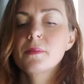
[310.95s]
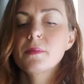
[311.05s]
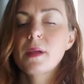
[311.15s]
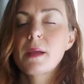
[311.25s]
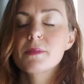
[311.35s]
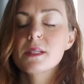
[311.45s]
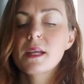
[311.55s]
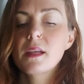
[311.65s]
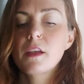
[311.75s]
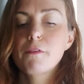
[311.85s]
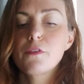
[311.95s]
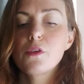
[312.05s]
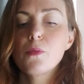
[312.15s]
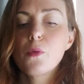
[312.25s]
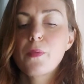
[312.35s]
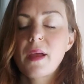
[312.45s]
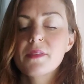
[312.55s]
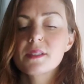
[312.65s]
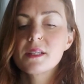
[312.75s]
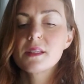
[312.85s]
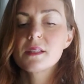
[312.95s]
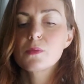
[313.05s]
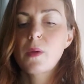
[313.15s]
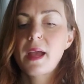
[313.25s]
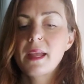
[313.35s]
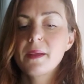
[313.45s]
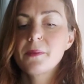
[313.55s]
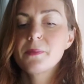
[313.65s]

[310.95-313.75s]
Perhaps taking a few more breaths in this way.